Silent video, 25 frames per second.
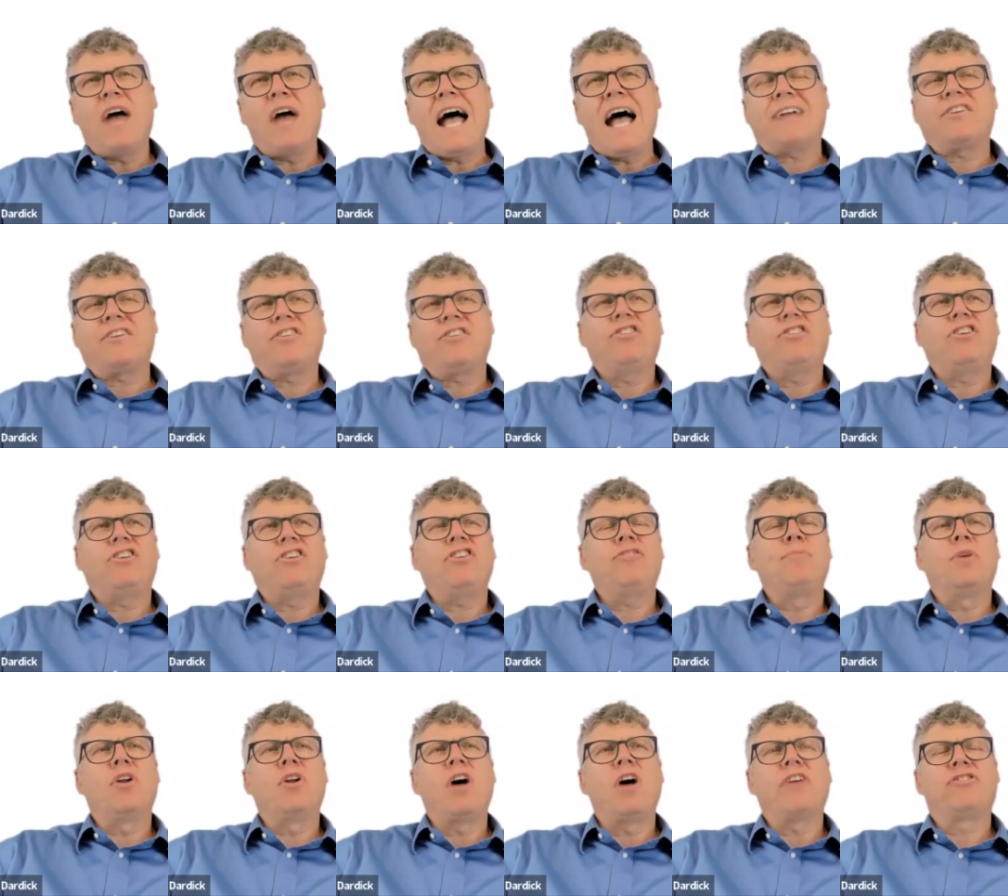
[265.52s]

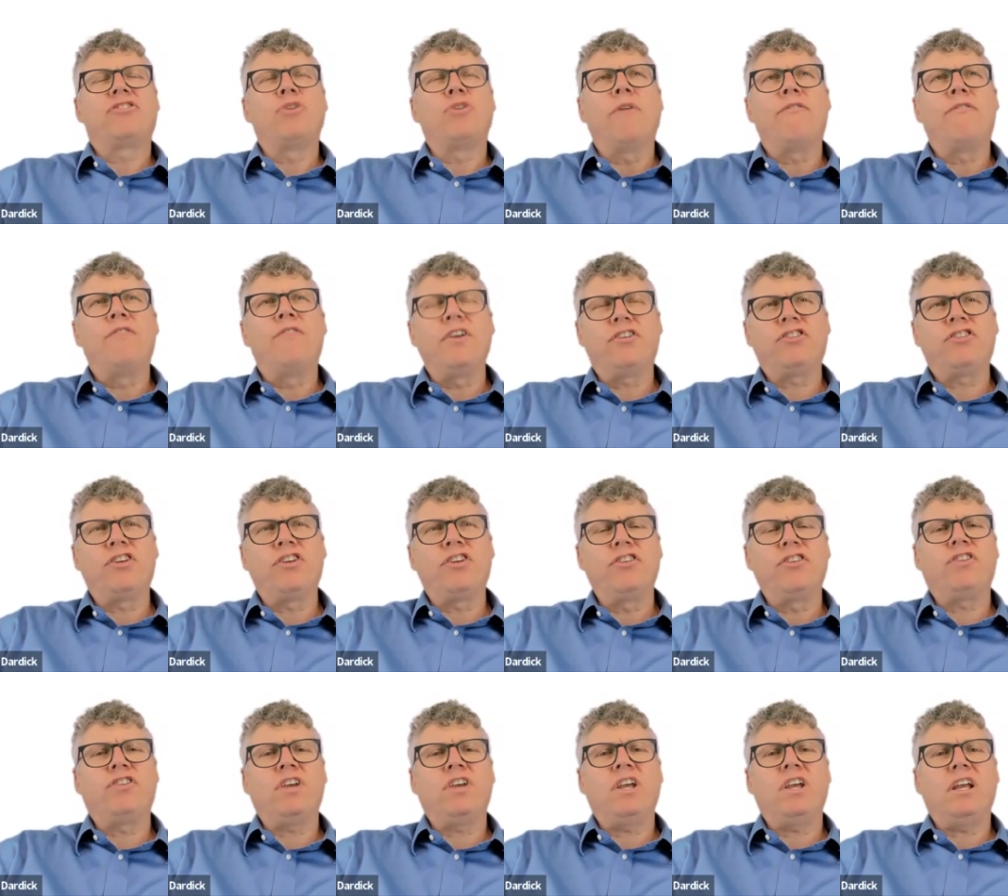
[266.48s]
practices, but also
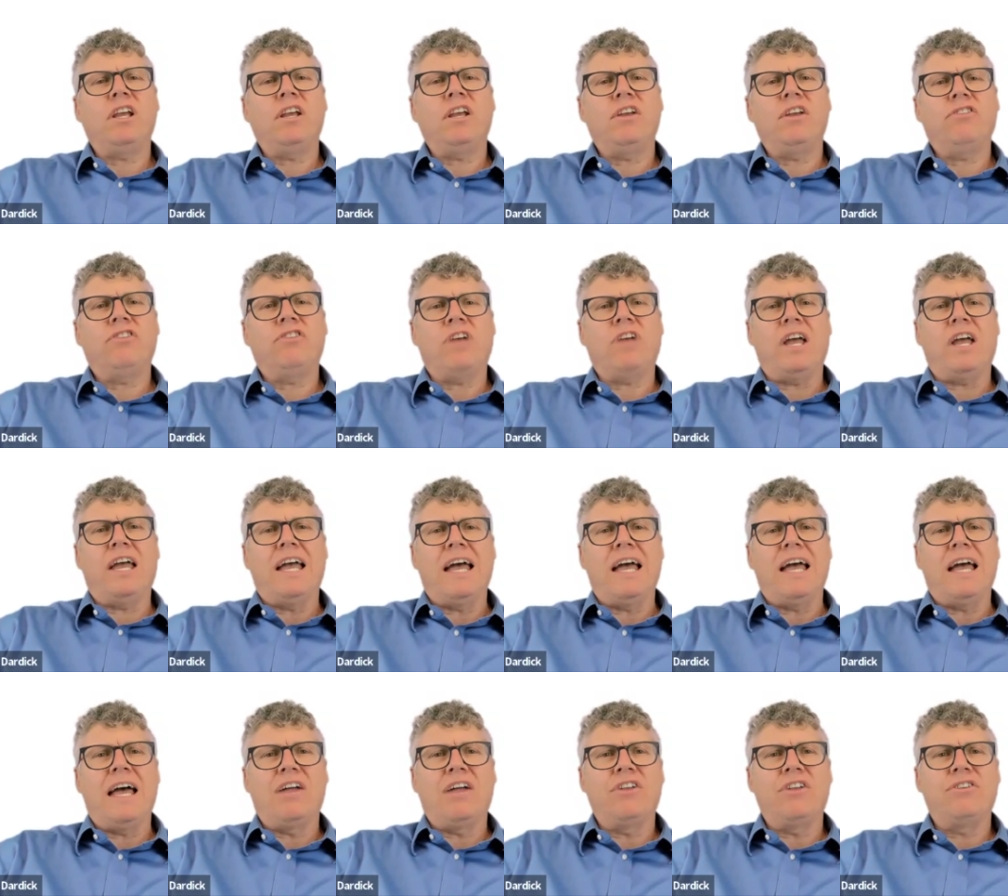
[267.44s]
efficiencies
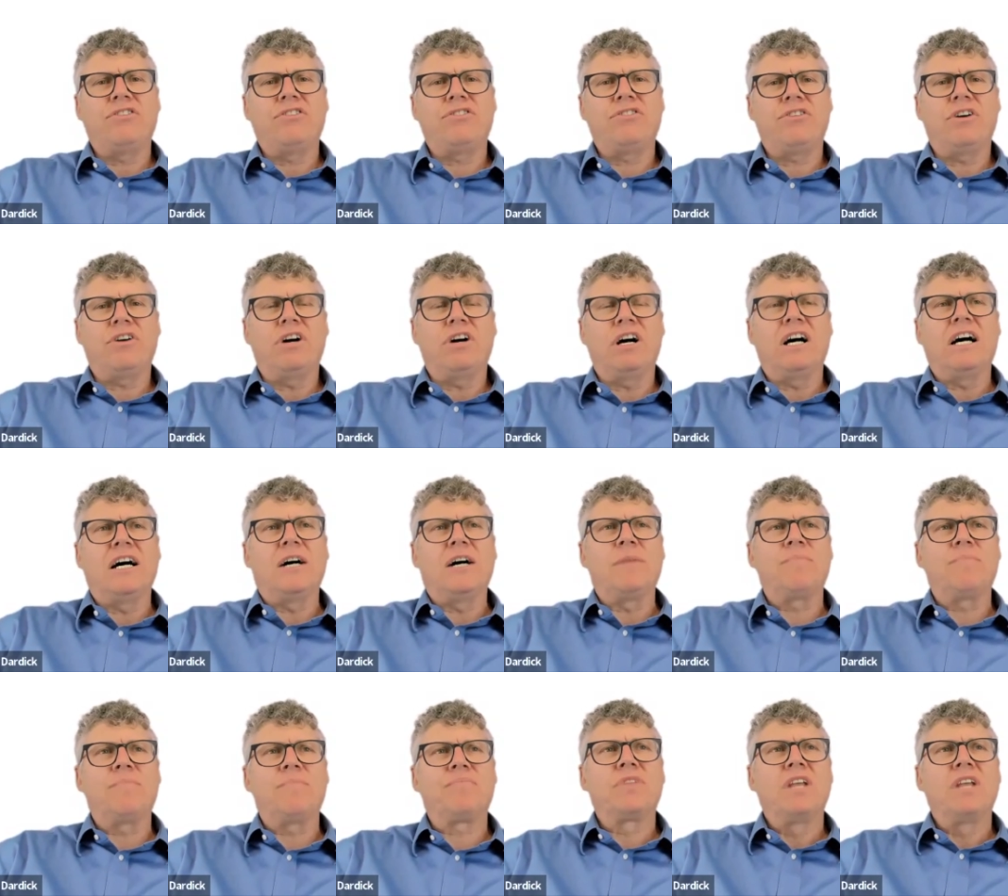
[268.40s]
and
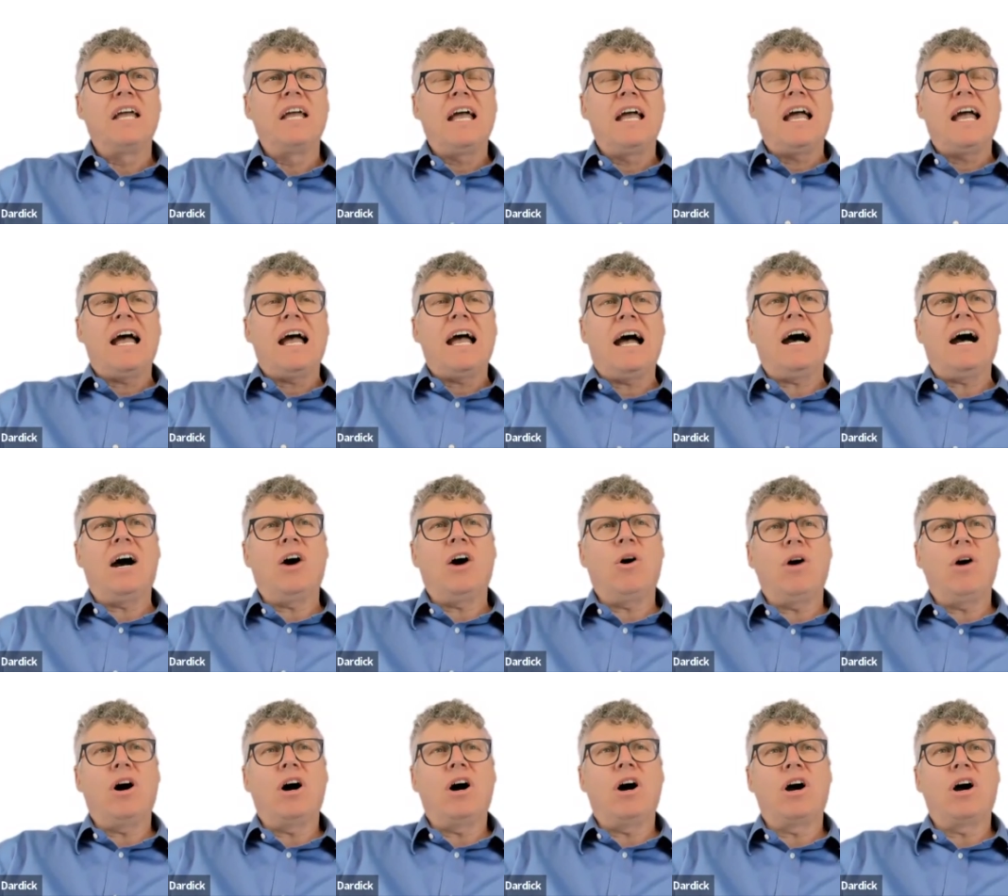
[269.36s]

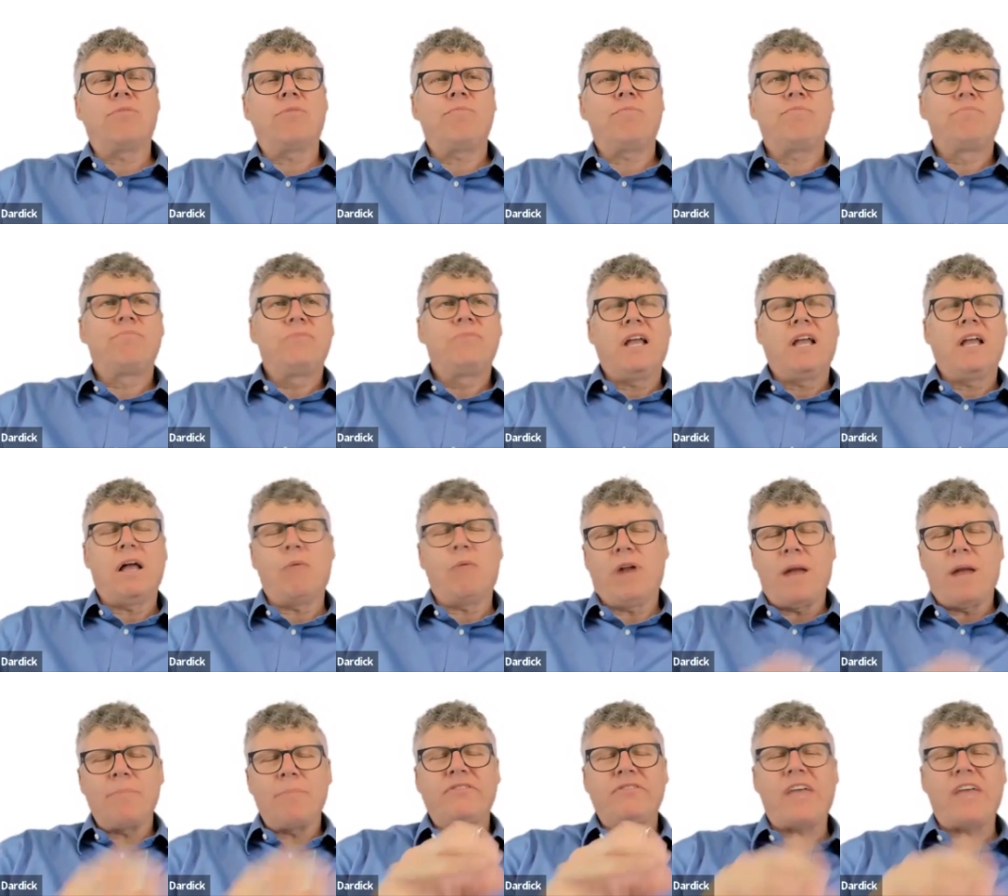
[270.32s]
how
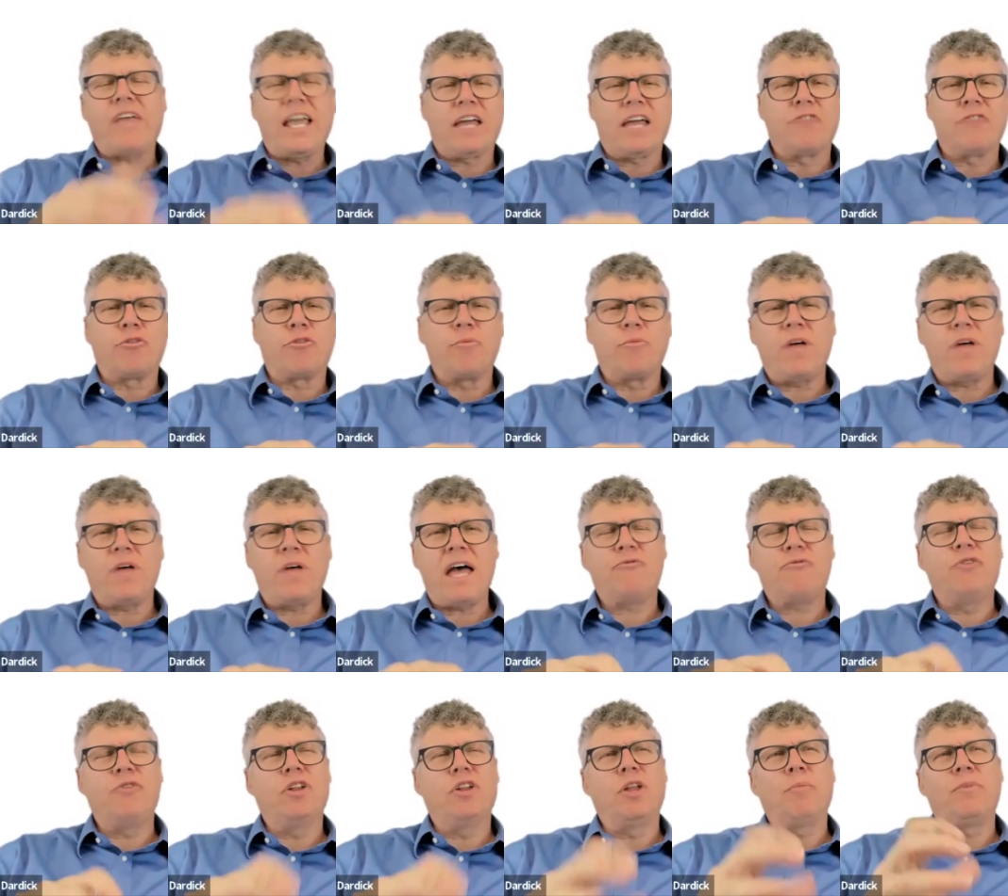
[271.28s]
what I'm taking from
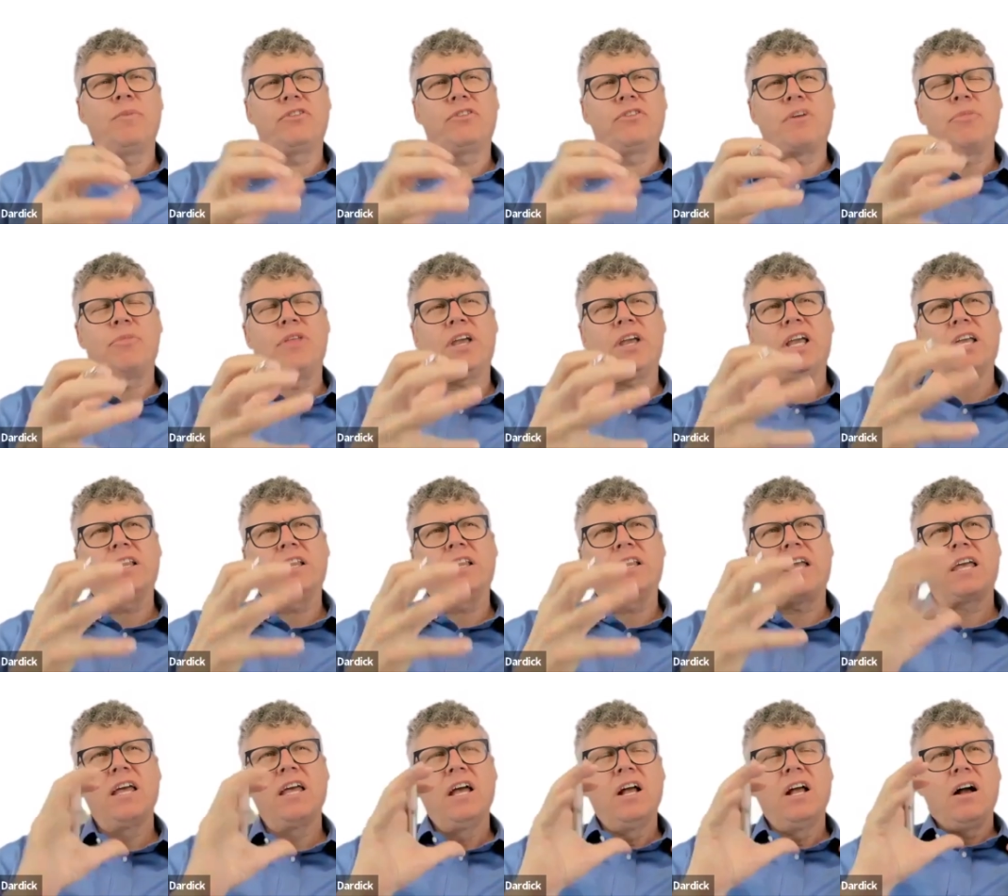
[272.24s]
that, Philip, is I'm thinking
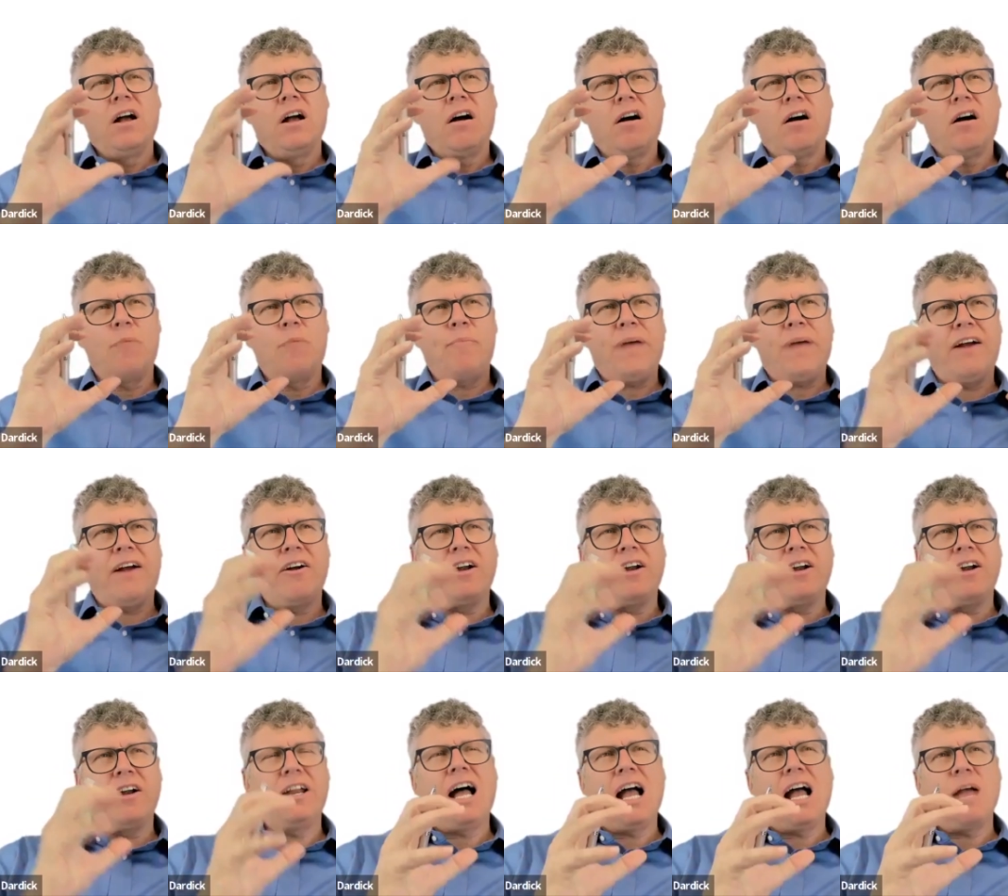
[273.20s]
like our
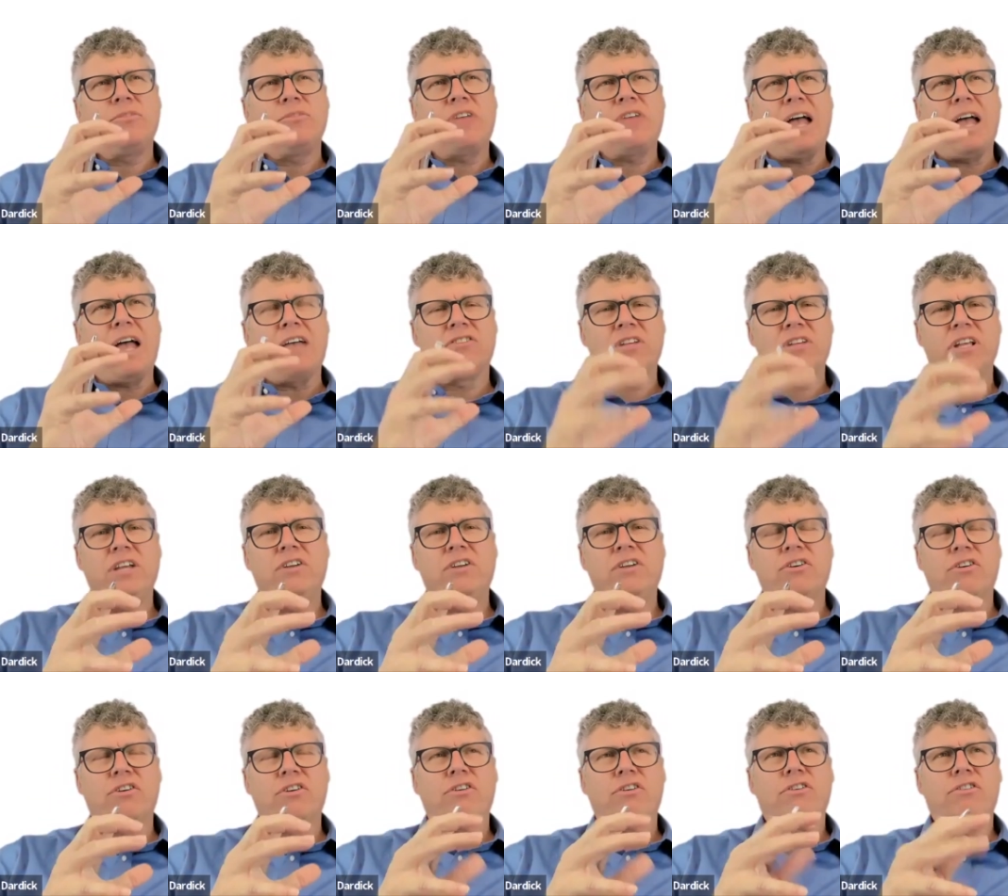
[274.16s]
paradigms as
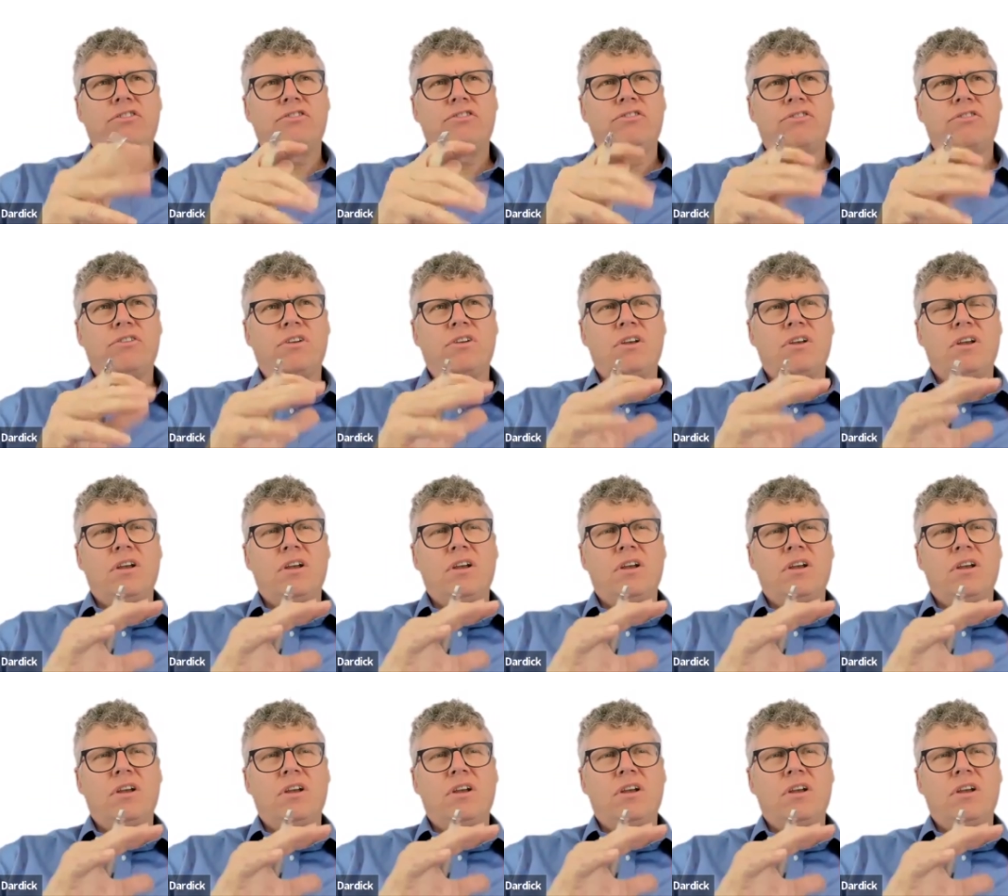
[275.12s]
leaders